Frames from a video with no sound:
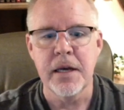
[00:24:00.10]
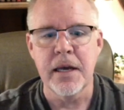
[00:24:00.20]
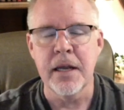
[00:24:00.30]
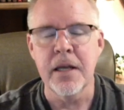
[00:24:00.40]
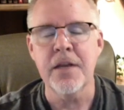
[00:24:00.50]

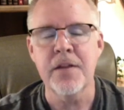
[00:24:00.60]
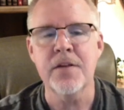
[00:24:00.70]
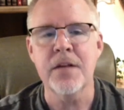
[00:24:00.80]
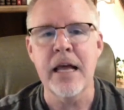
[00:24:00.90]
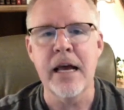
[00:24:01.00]
and look at
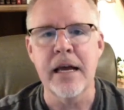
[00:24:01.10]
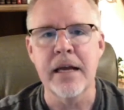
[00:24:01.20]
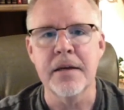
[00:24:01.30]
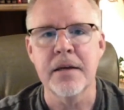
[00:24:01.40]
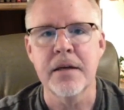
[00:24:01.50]
this
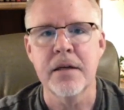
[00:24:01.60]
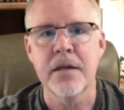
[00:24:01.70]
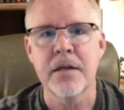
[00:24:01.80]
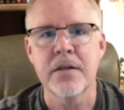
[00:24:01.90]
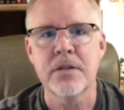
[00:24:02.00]
line,
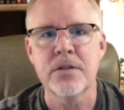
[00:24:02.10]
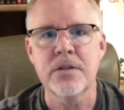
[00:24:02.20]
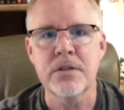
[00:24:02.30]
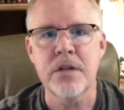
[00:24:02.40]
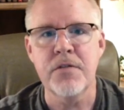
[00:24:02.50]

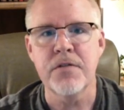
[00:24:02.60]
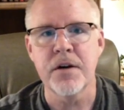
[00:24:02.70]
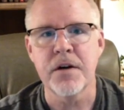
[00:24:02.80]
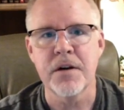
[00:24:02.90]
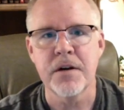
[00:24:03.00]

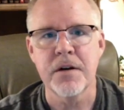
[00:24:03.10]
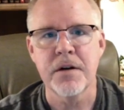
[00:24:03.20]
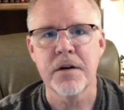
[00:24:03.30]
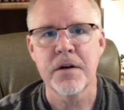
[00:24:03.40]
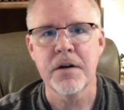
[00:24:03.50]
suffer
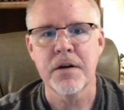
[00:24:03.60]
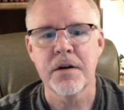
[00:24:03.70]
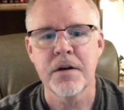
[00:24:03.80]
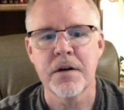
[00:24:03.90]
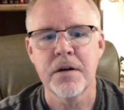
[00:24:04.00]

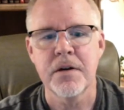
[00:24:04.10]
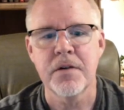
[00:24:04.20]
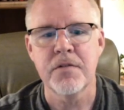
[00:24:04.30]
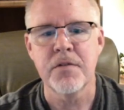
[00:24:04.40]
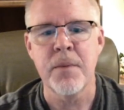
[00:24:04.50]

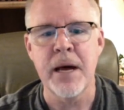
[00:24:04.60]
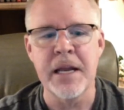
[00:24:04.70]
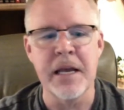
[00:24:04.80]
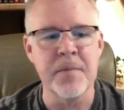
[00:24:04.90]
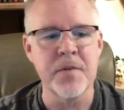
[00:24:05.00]
for
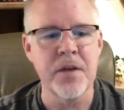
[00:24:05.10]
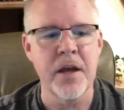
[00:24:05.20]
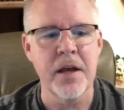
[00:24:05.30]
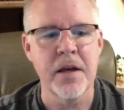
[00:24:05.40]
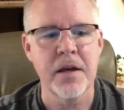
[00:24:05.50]
my name's
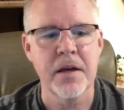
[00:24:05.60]
sake.